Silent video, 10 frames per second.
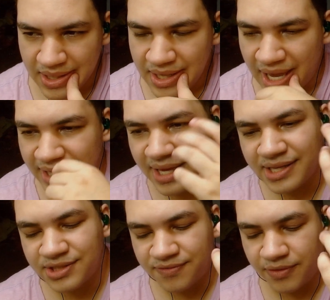I
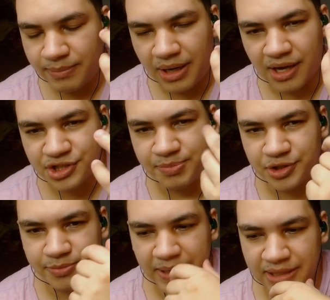guess from Locke's
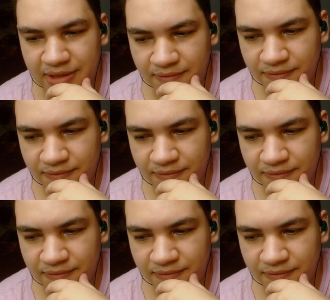perspective,